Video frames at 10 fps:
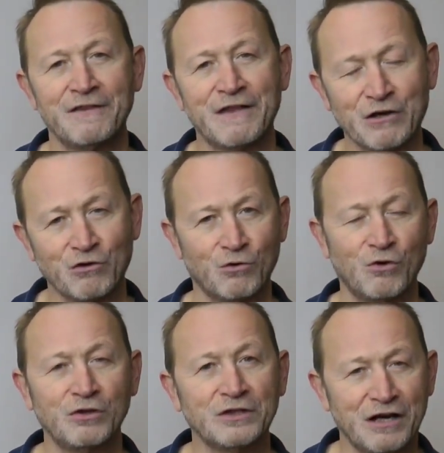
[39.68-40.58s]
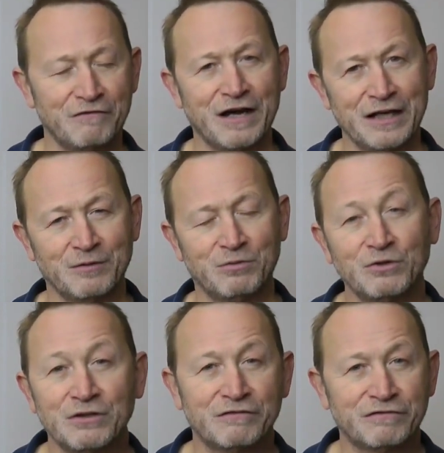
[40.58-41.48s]
They are all
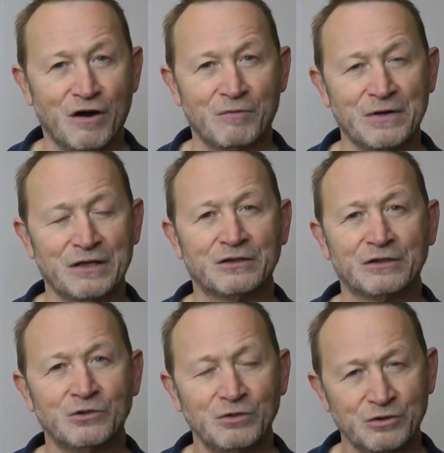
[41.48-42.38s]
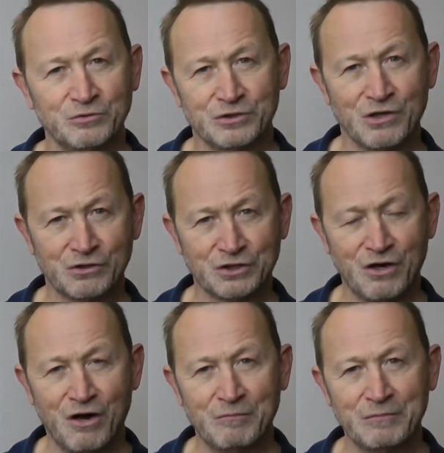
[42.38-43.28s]
available from
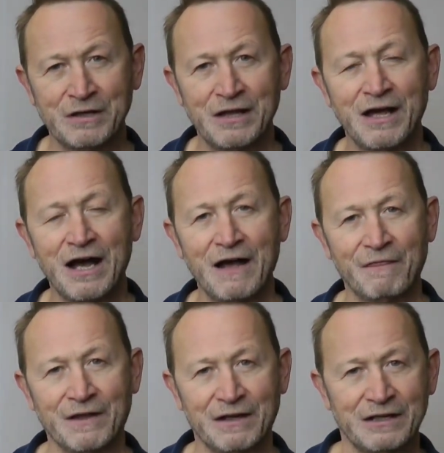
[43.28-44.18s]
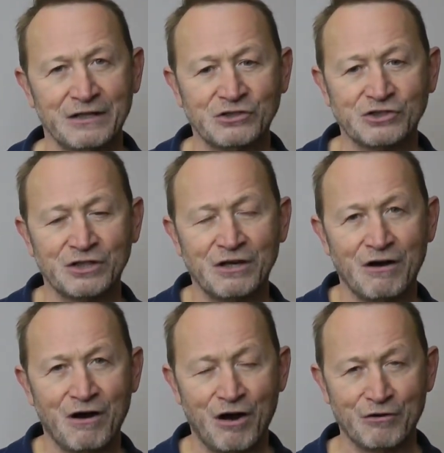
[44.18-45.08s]
lulu.com and the links
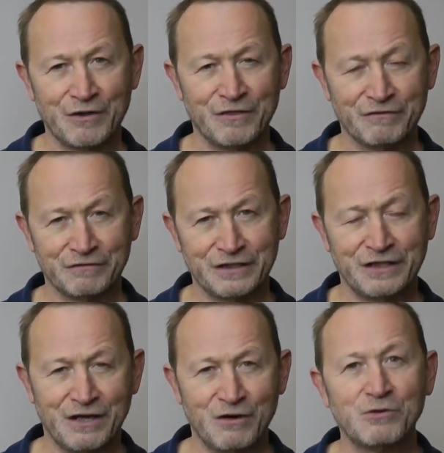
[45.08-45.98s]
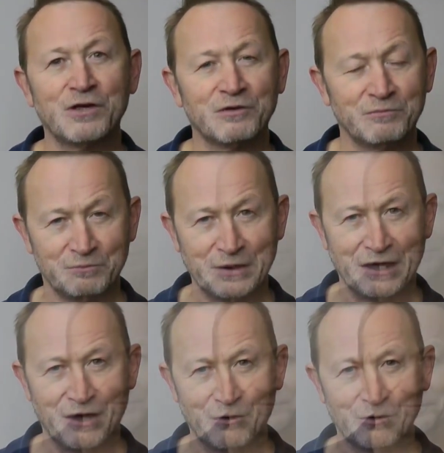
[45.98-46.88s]
are in the video
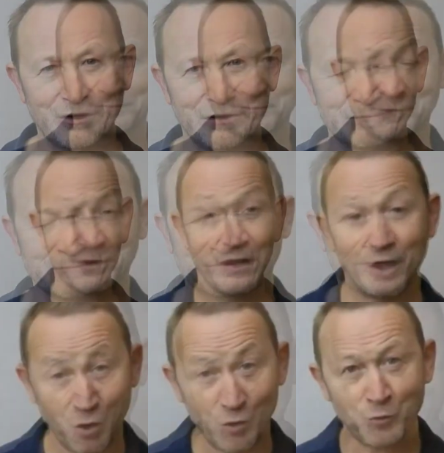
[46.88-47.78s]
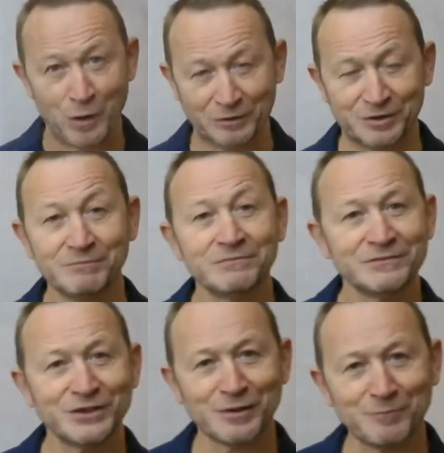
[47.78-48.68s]
below. Welcome
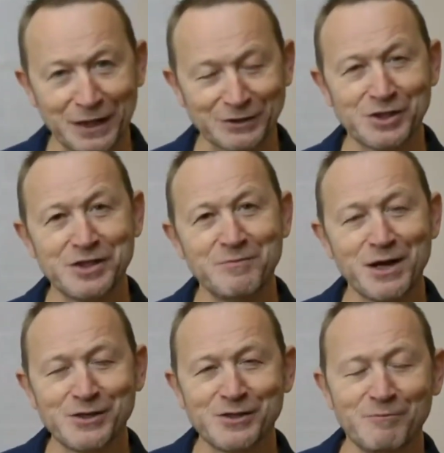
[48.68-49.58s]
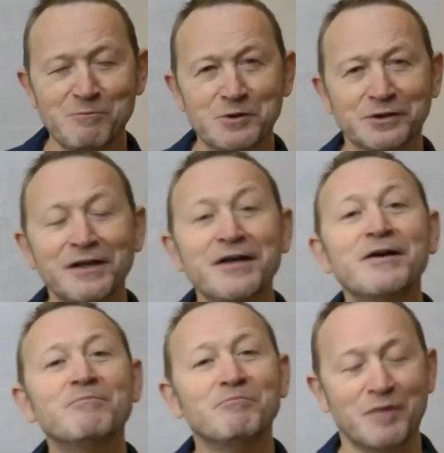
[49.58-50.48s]
to Complexity Made Simple.
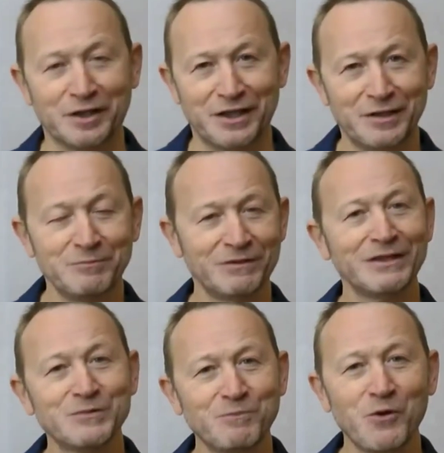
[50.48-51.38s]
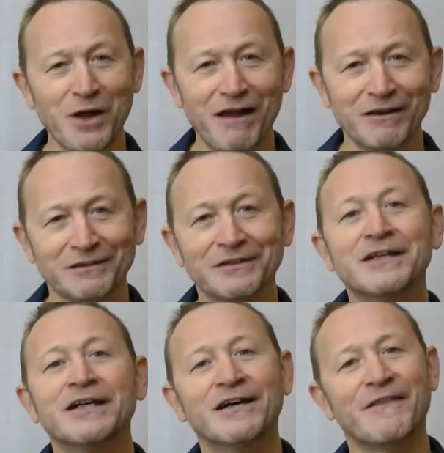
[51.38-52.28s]
My name is Paul Allen
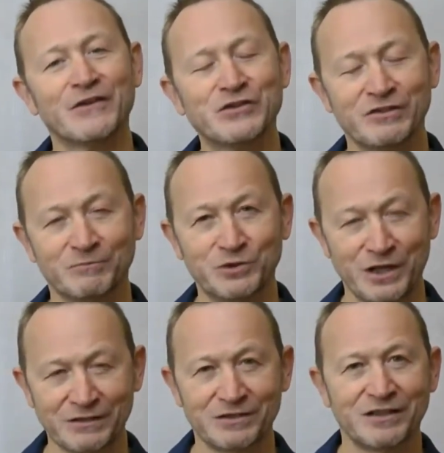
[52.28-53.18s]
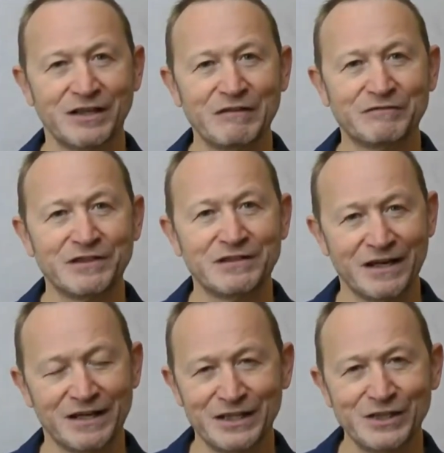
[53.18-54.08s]
and the subject of
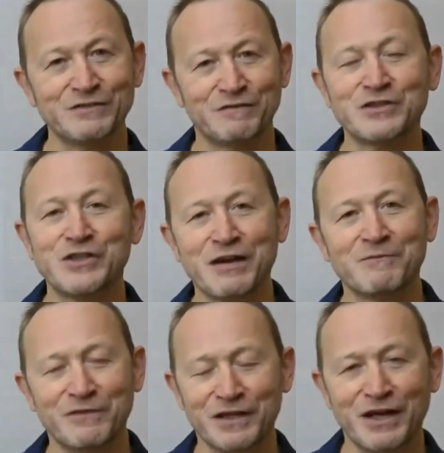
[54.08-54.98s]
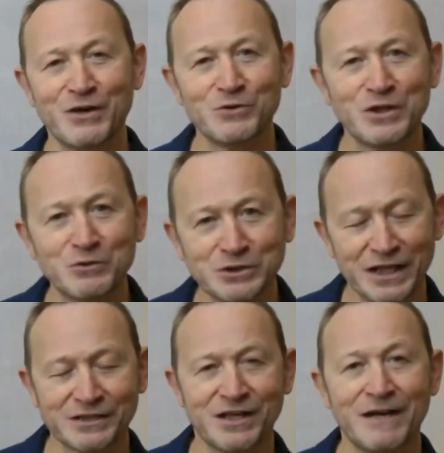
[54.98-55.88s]
today's video
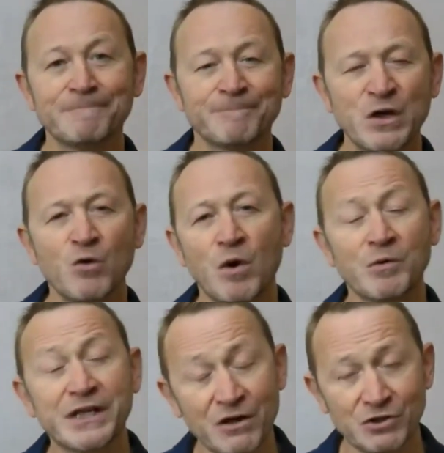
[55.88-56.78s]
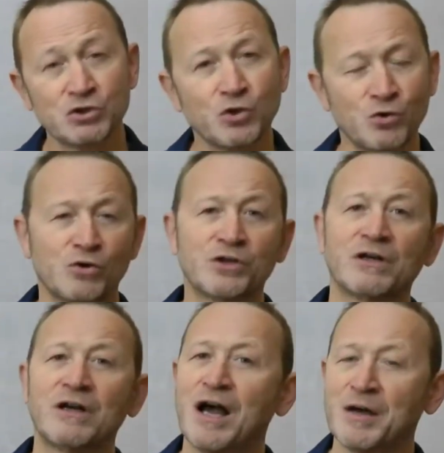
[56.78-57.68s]
newsletter, well we're going to
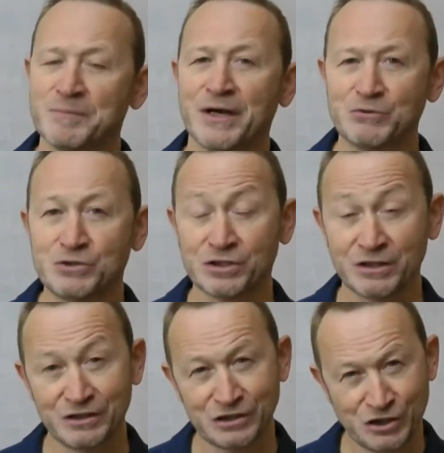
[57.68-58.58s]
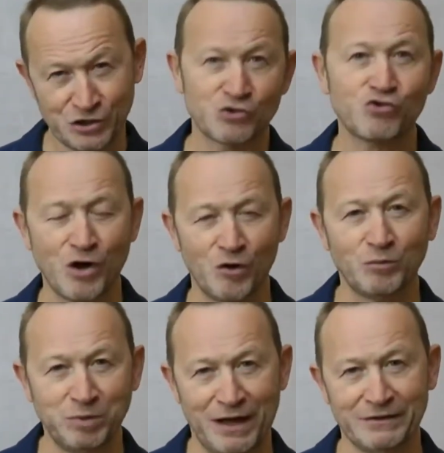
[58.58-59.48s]
talk about
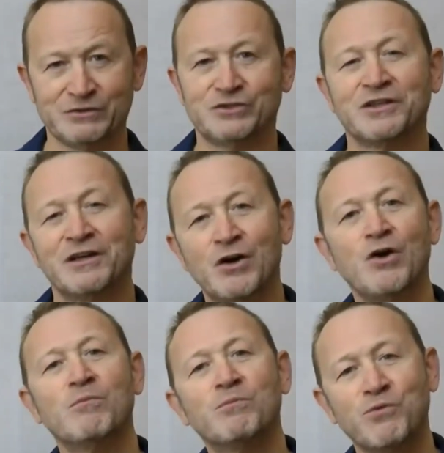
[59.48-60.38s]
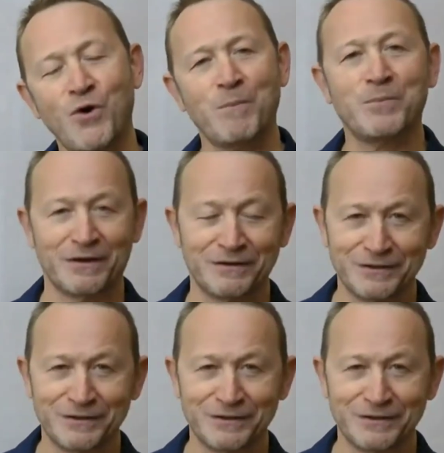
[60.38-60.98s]
control plans, proper